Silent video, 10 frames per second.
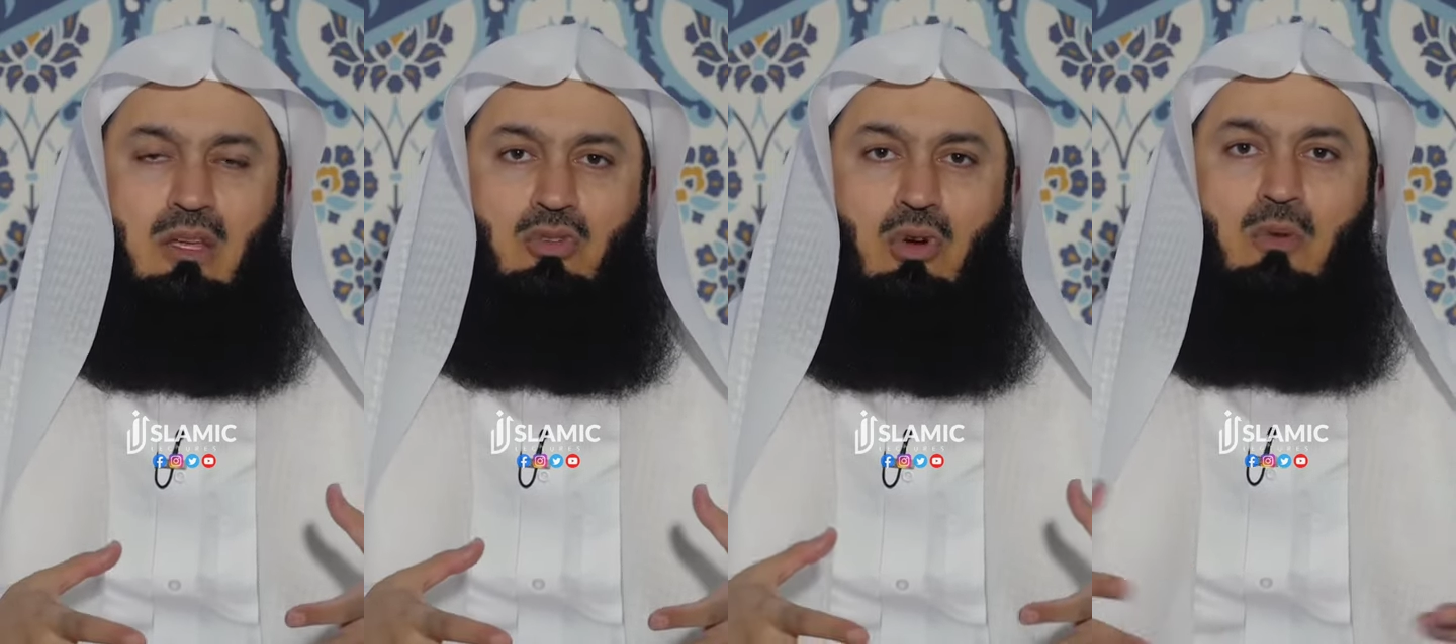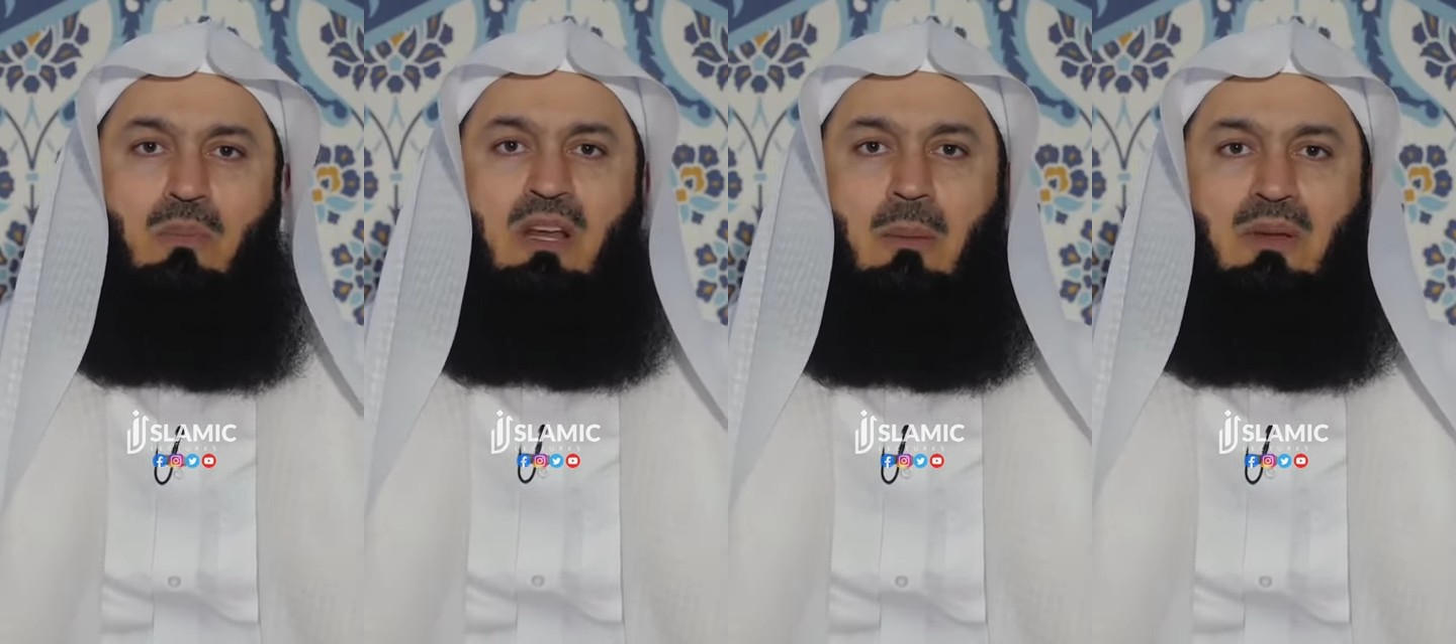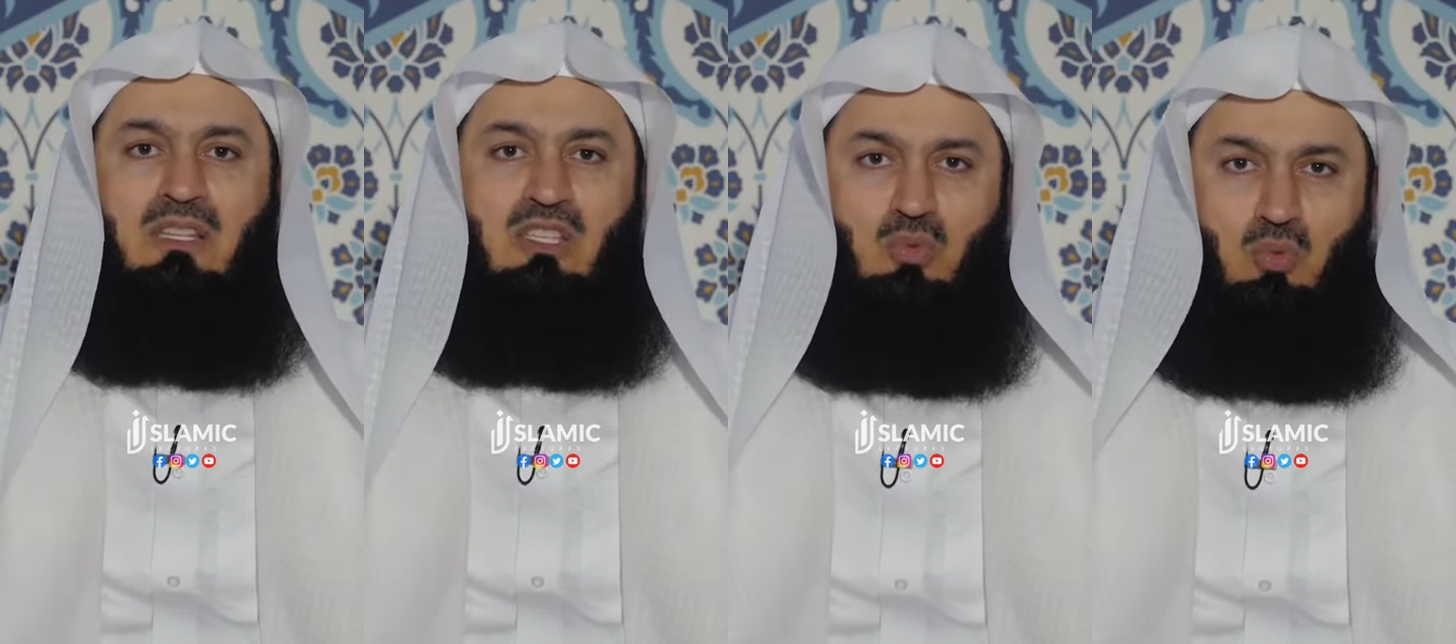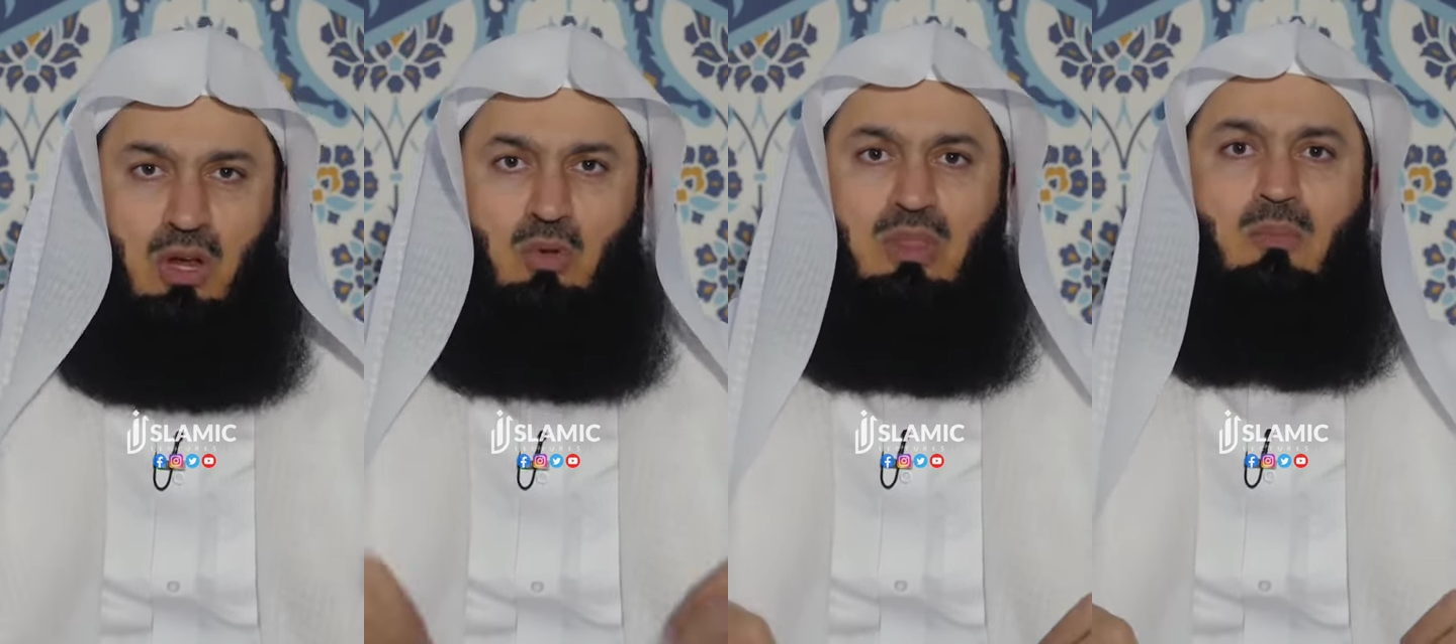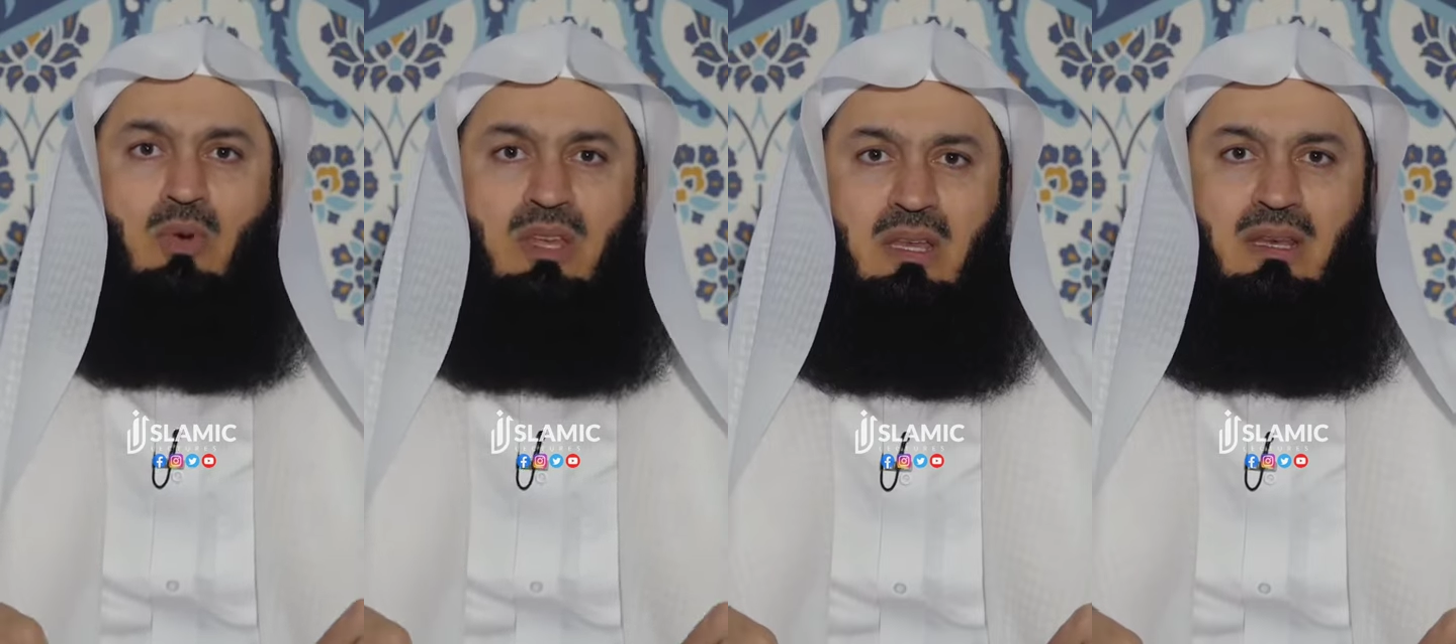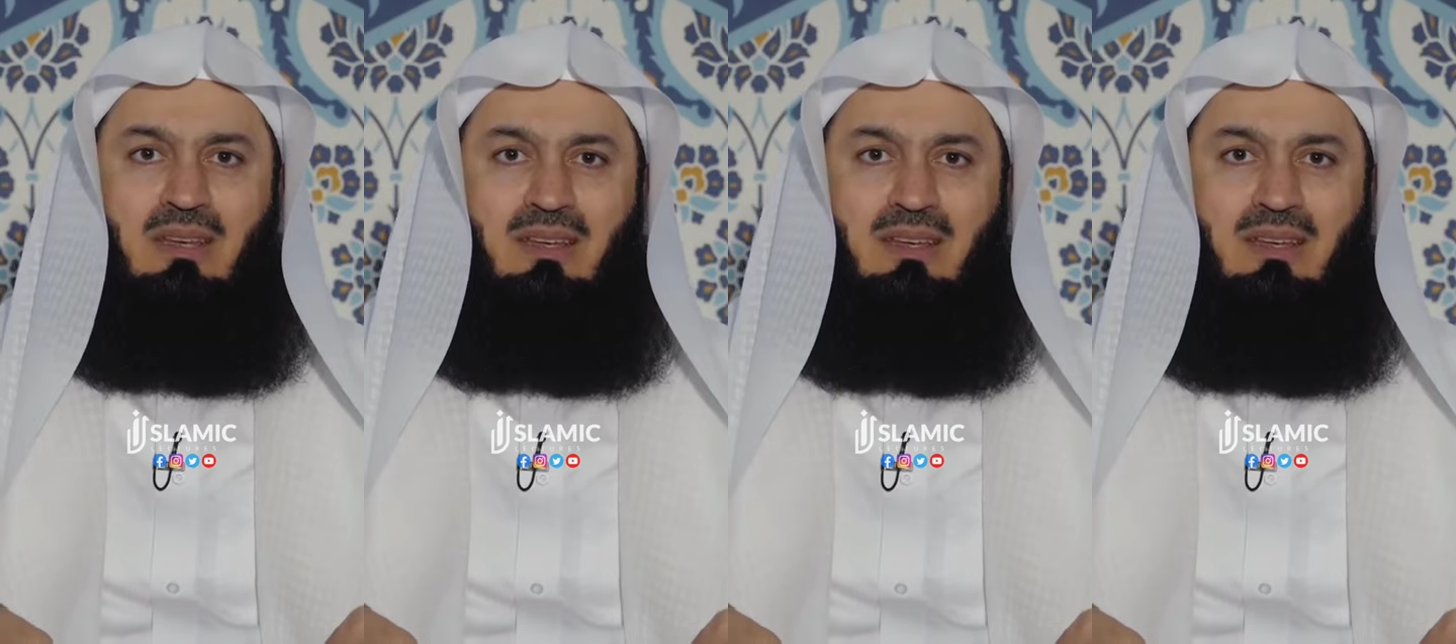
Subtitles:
to open up and swallow them within?